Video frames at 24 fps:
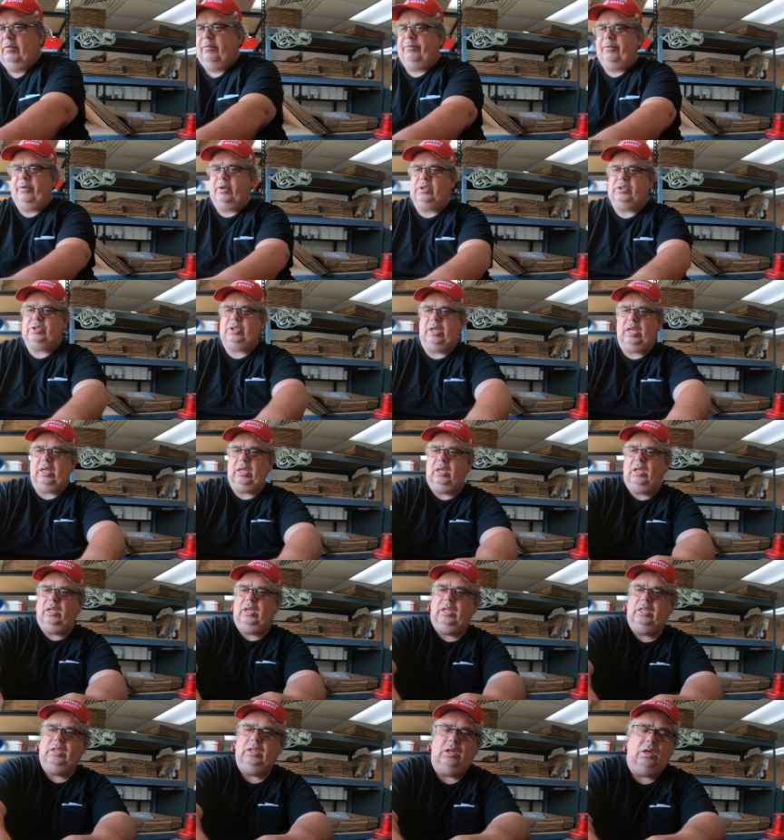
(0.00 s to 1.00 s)
first thing
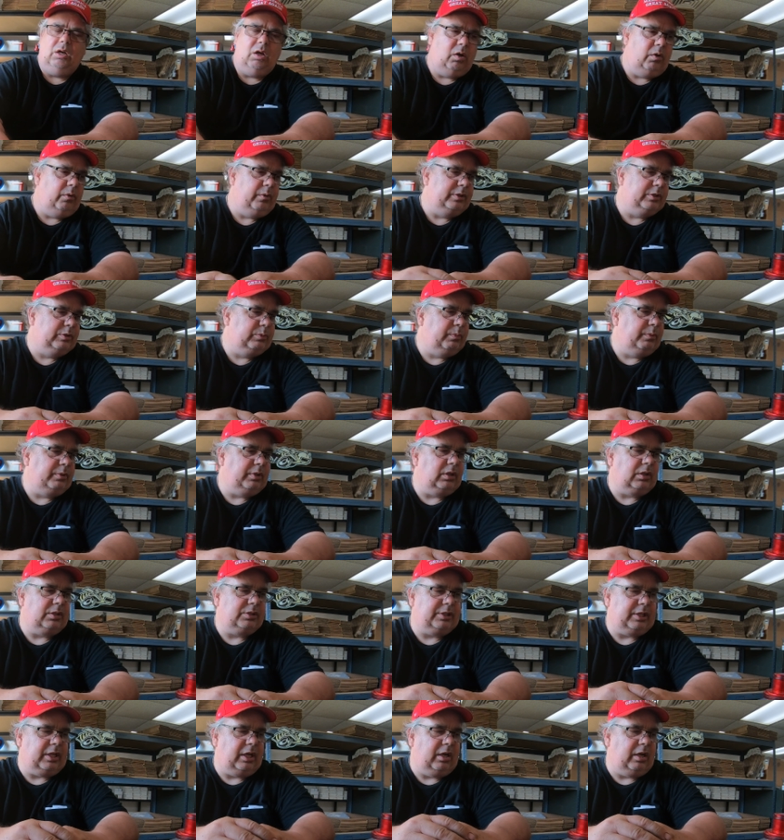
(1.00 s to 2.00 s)
you need to know is when
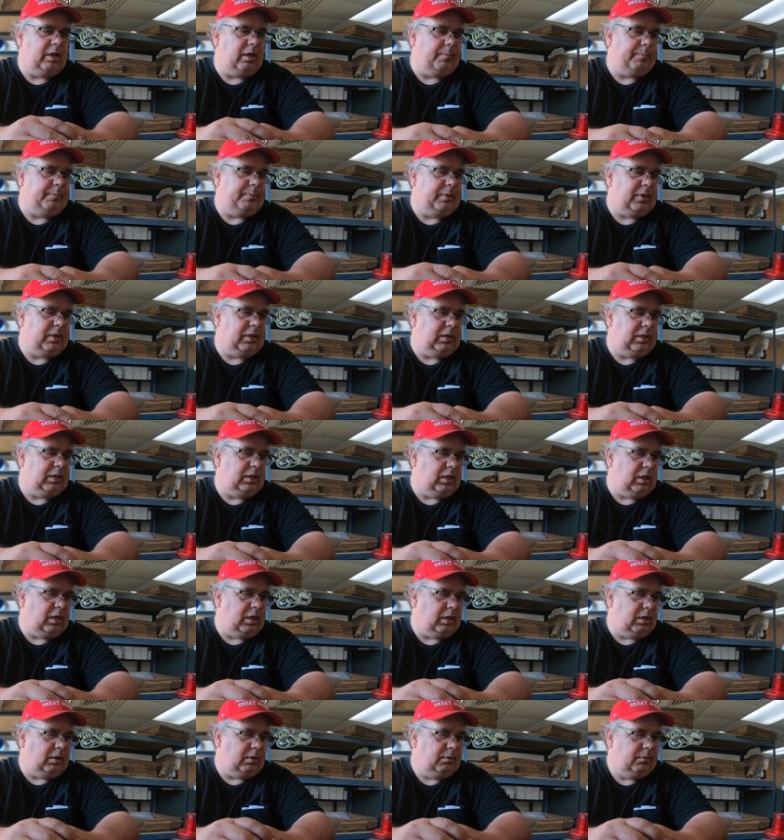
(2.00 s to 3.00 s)
you're setting up
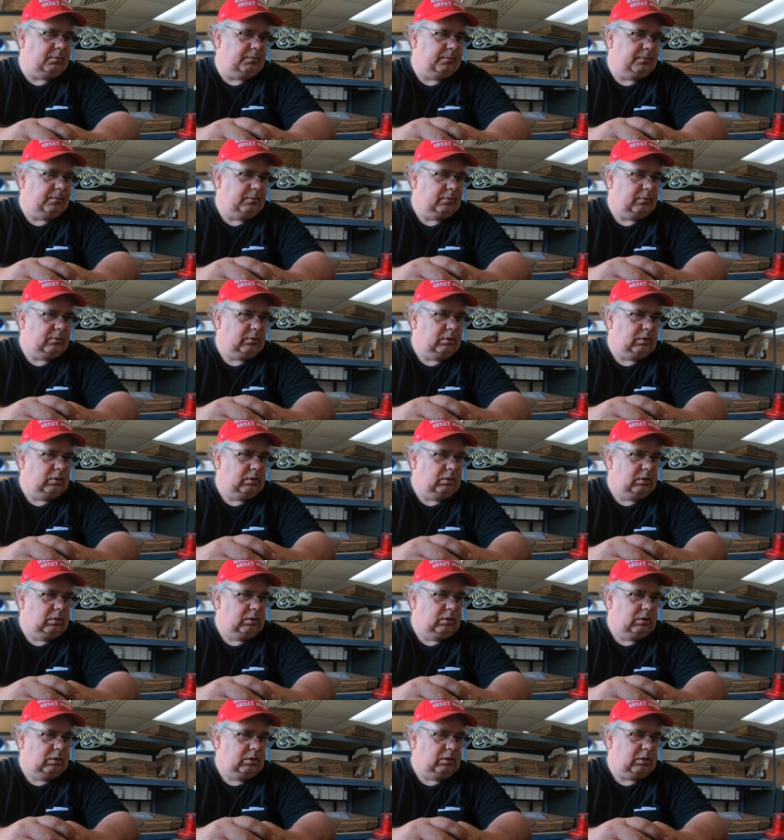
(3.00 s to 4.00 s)
the
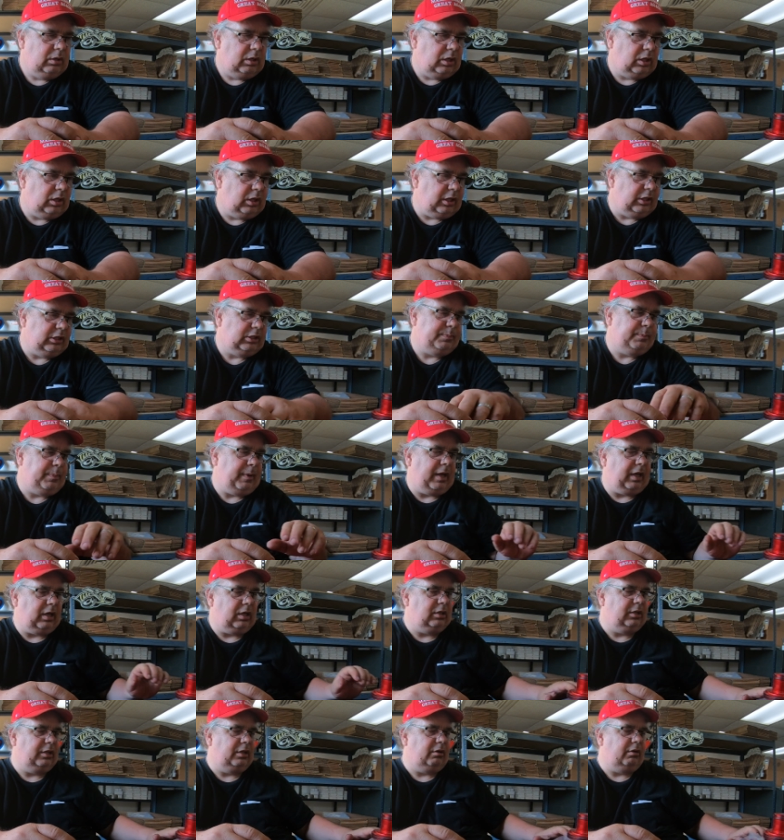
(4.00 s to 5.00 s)
clutch
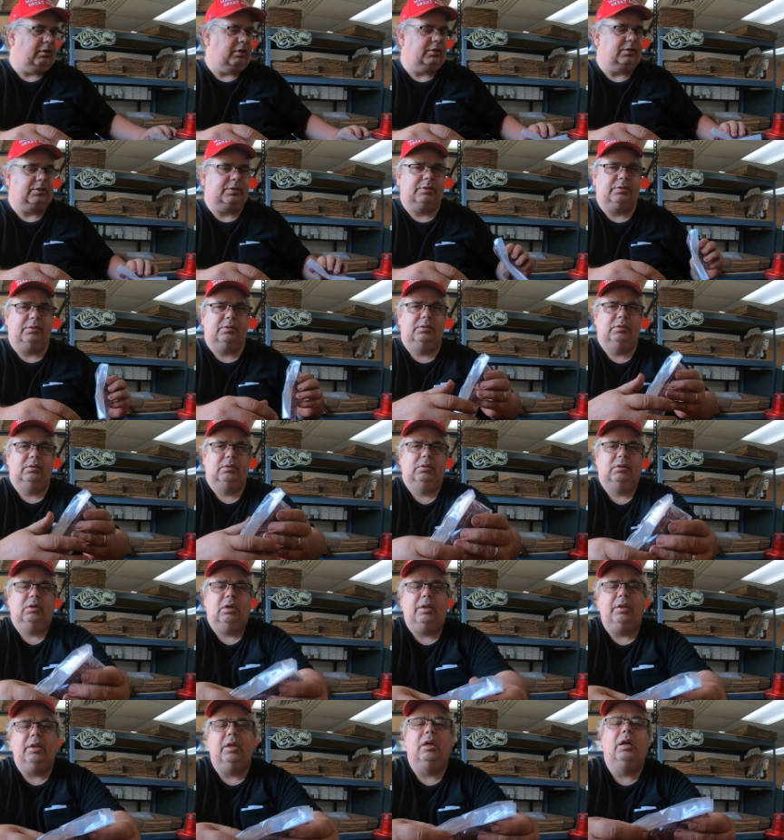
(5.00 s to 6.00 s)
pack clearance
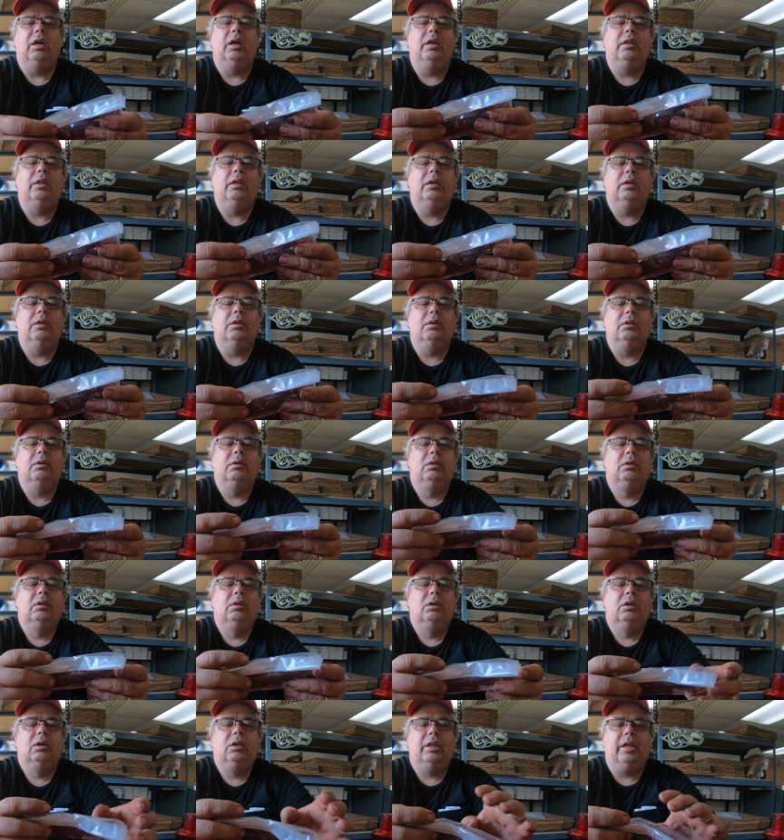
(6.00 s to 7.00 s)
and the
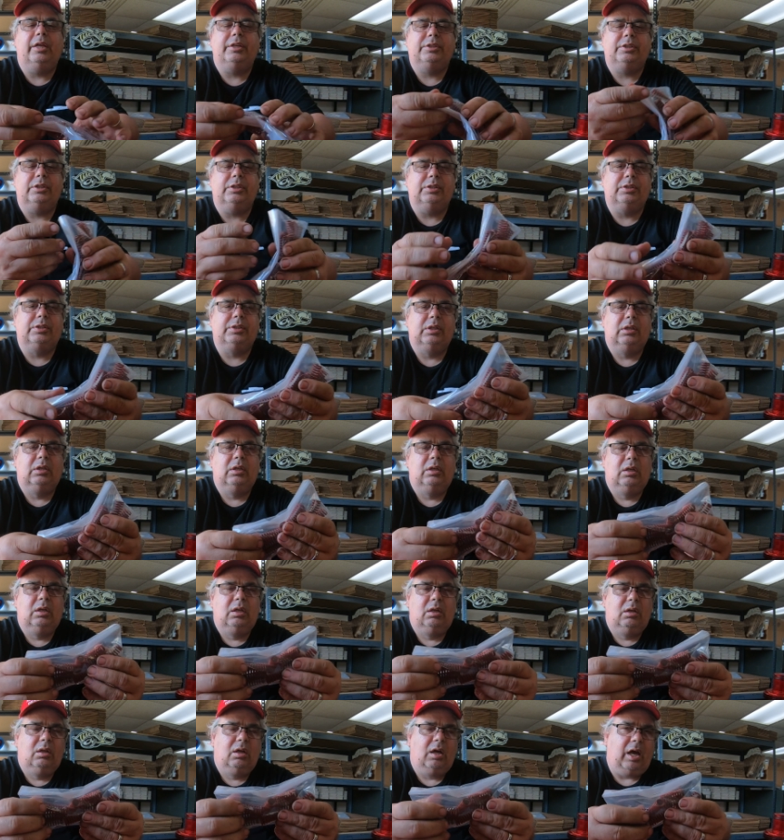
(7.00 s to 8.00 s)
clutches
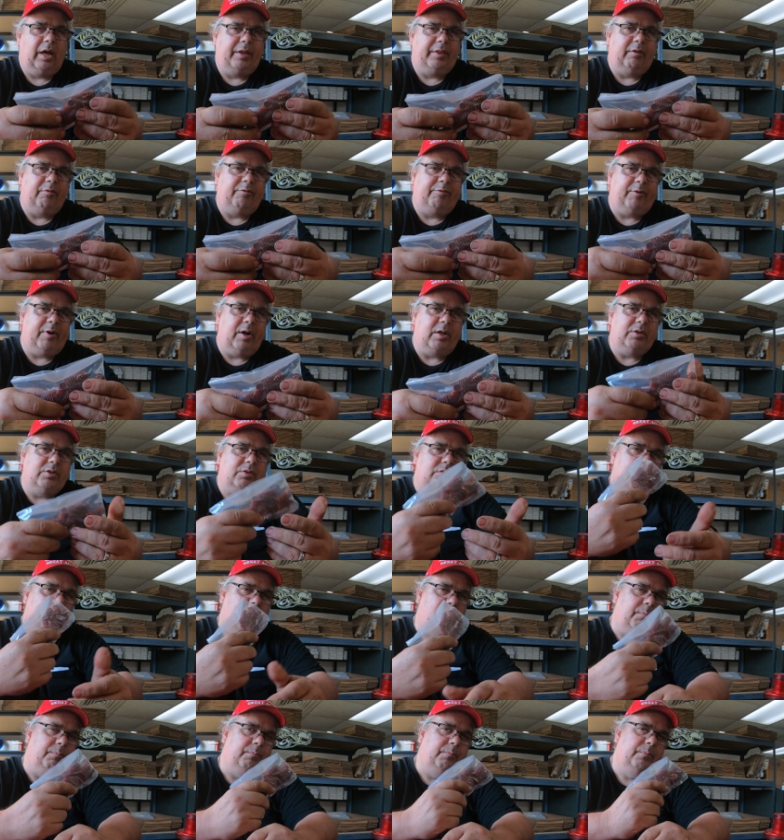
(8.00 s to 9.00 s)
on the front
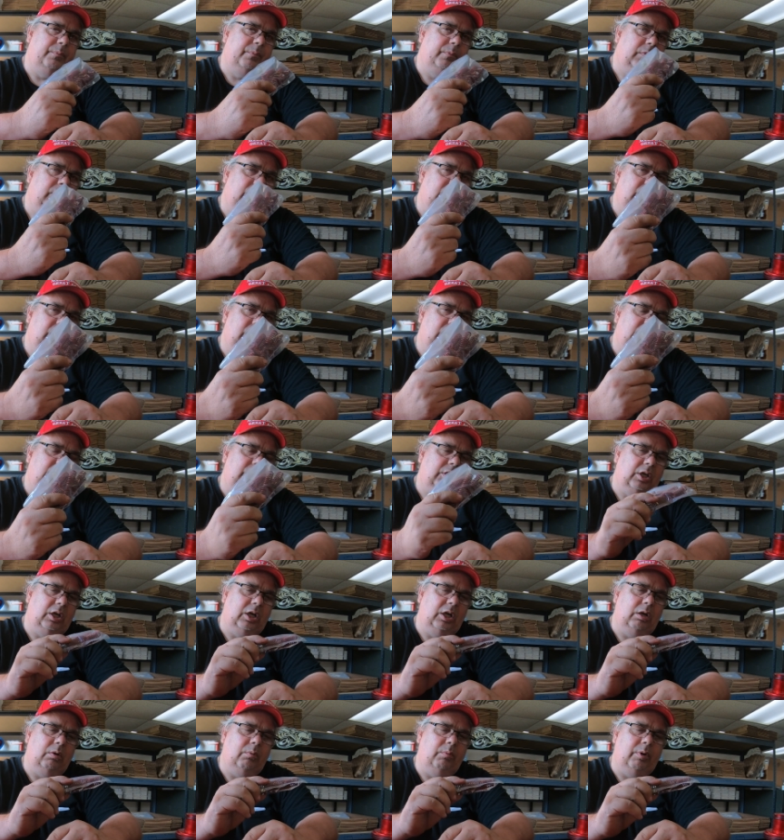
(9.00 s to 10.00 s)
drum,
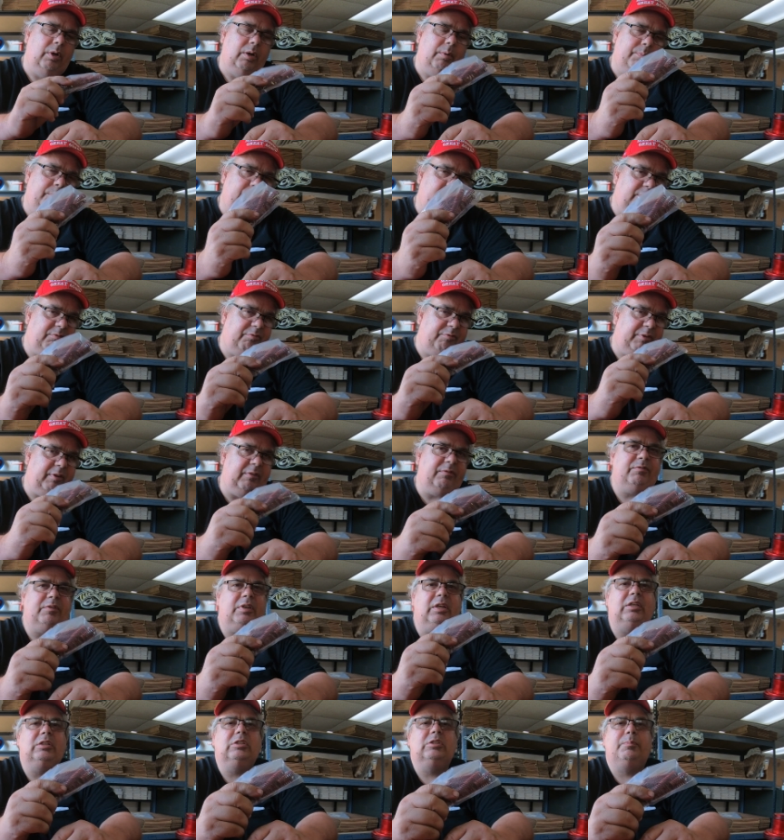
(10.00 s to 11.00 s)
you're going to want to put
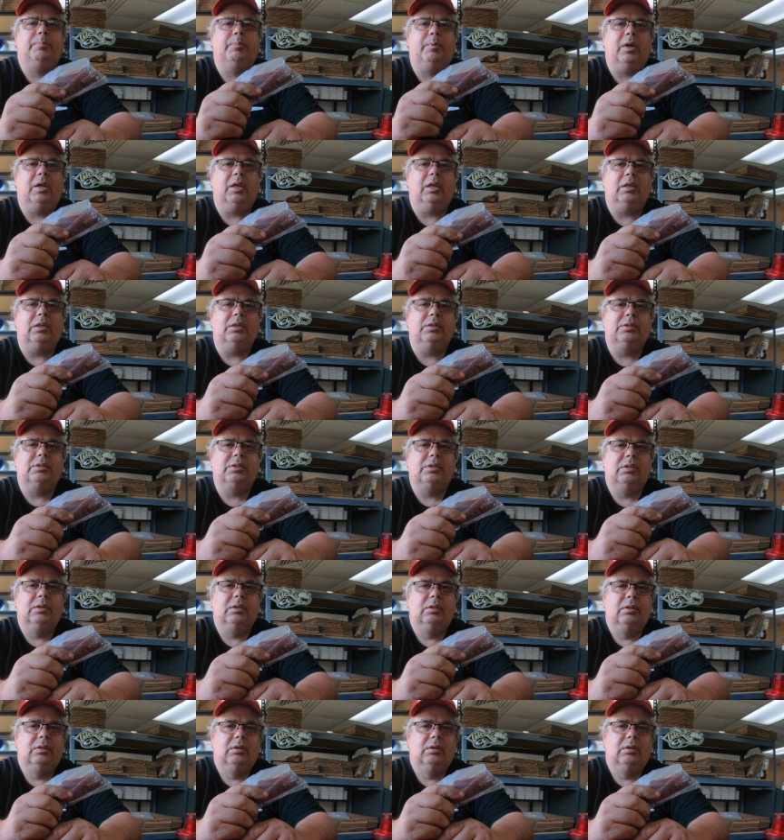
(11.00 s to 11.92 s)
15 springs,